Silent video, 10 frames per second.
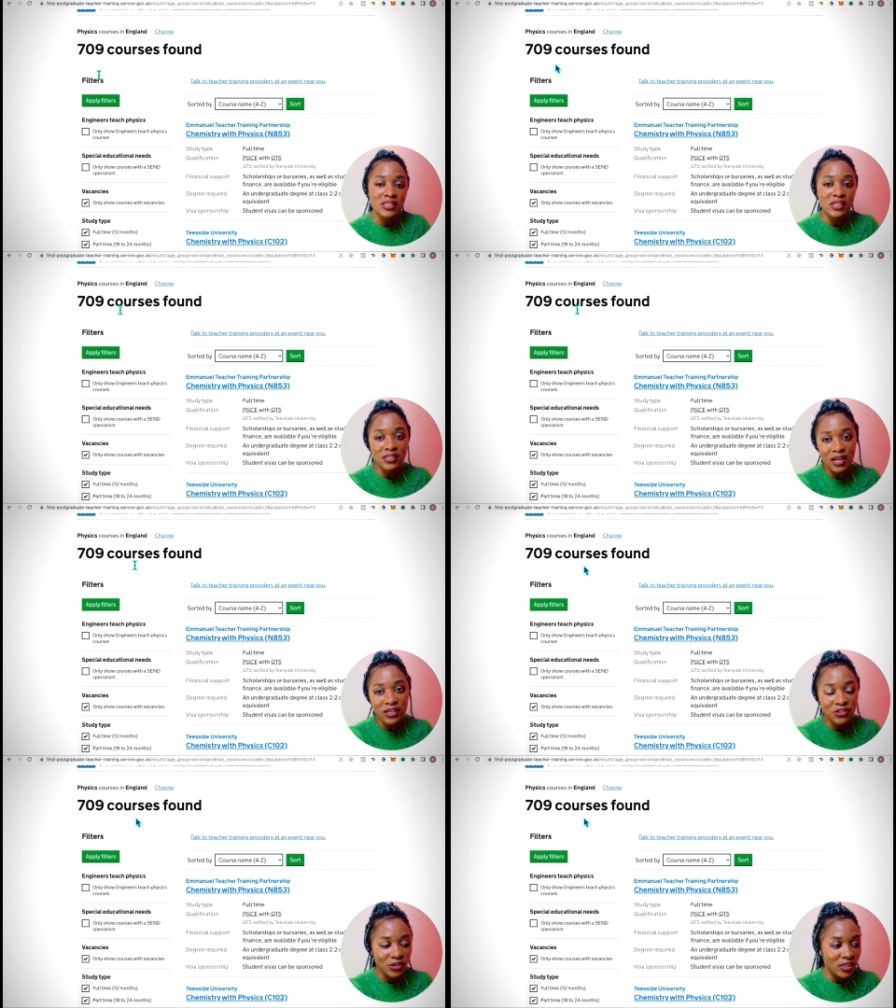These are
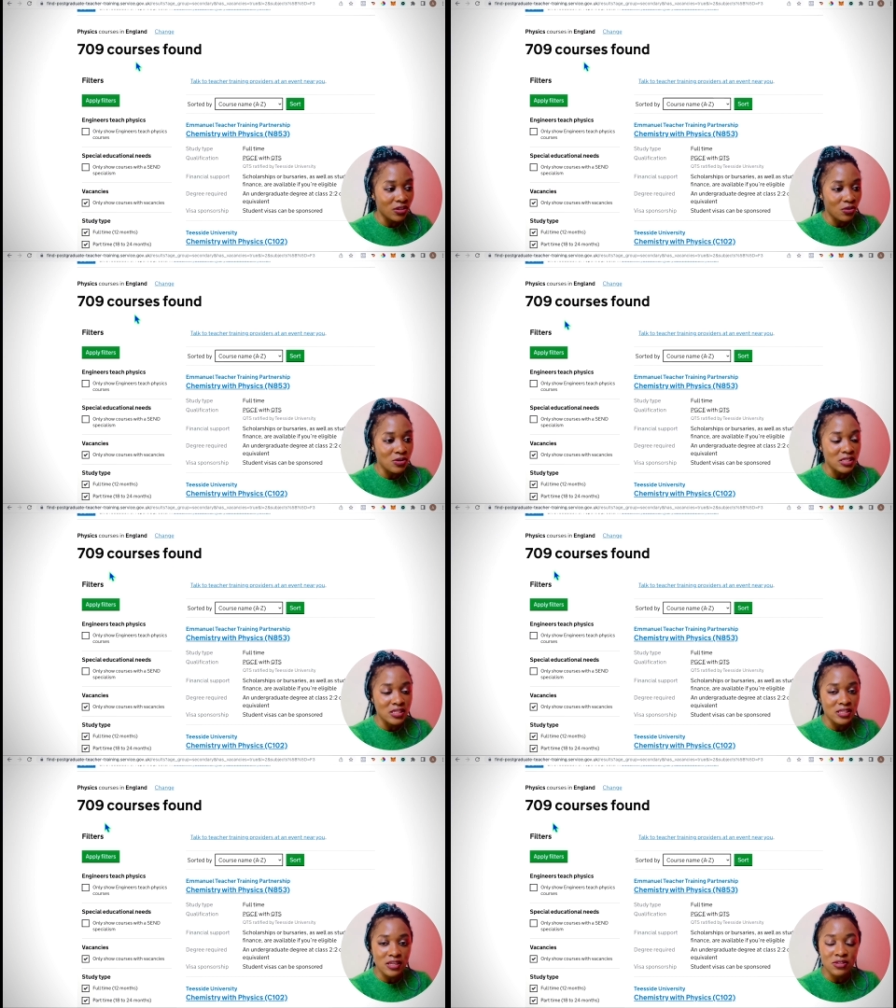training
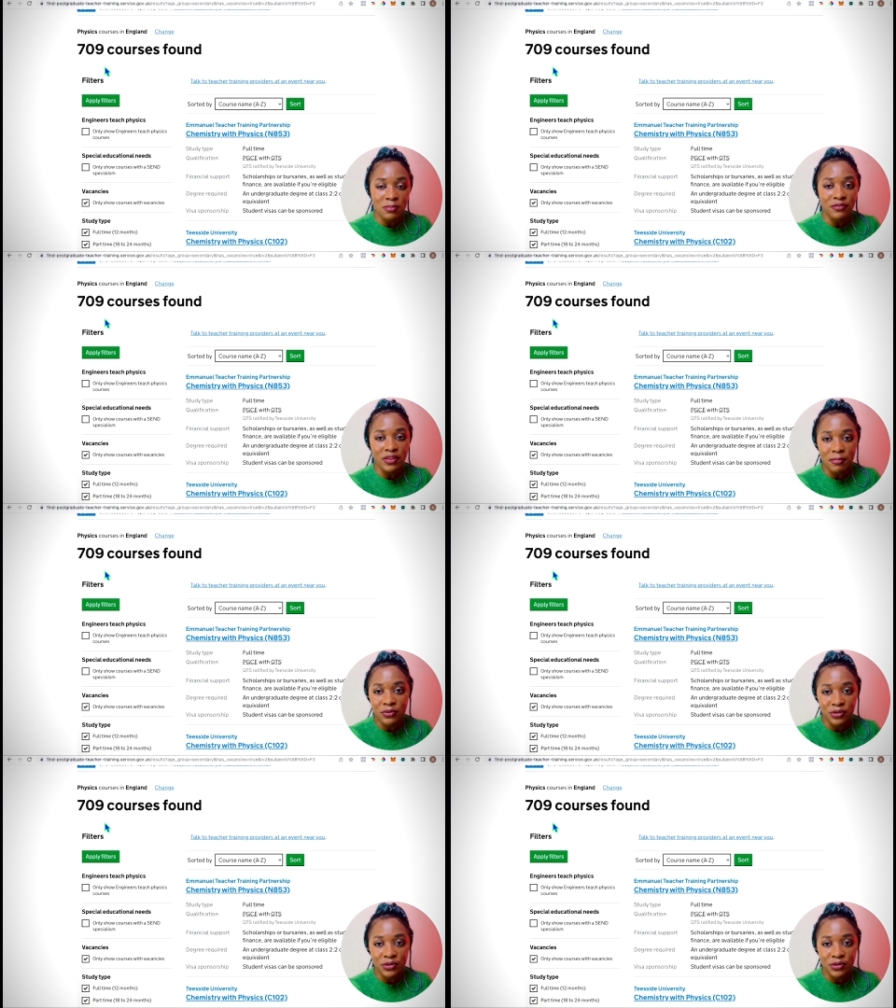courses and some of them are